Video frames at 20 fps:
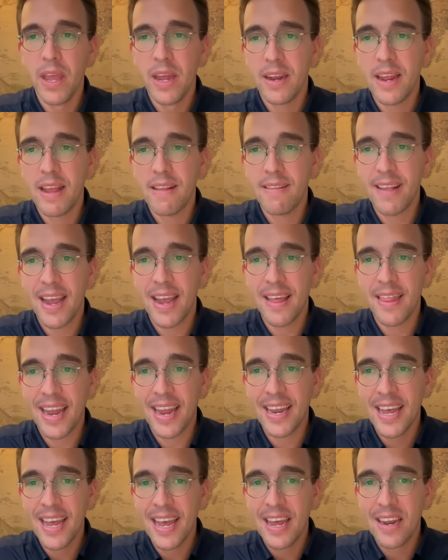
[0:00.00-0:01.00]
They say
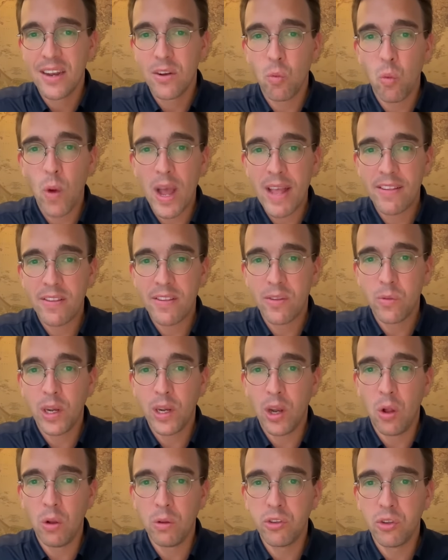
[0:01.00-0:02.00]
that the West will
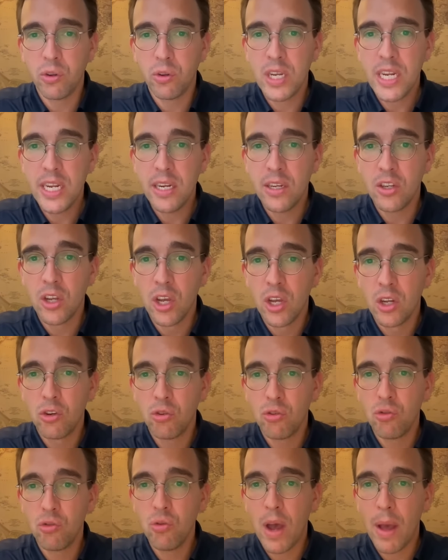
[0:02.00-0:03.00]
also need to
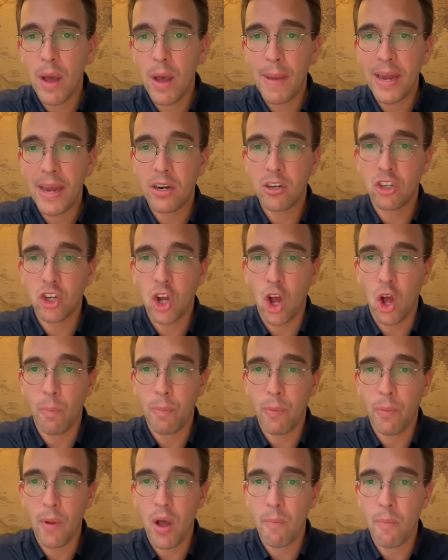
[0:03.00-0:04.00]
do a better job
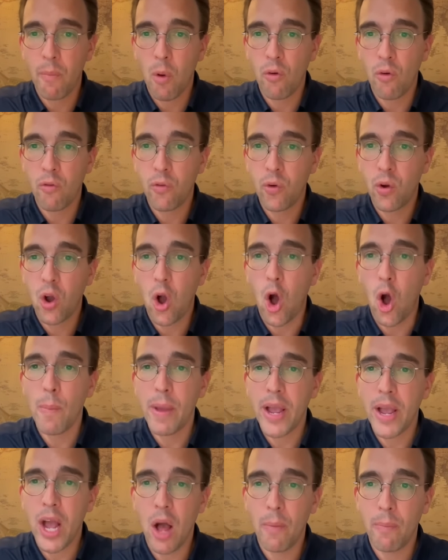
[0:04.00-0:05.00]
of
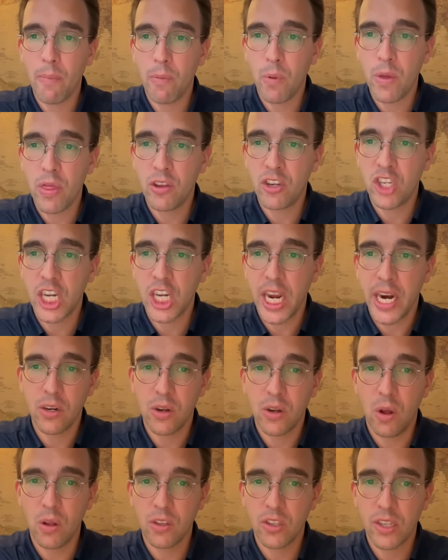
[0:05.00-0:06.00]
coming up with shared
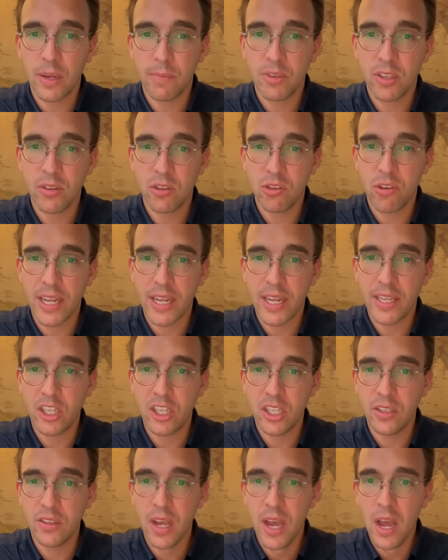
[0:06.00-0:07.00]
concepts and
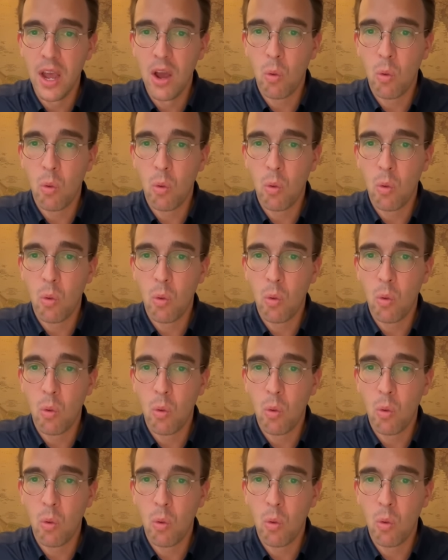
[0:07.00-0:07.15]
strategies.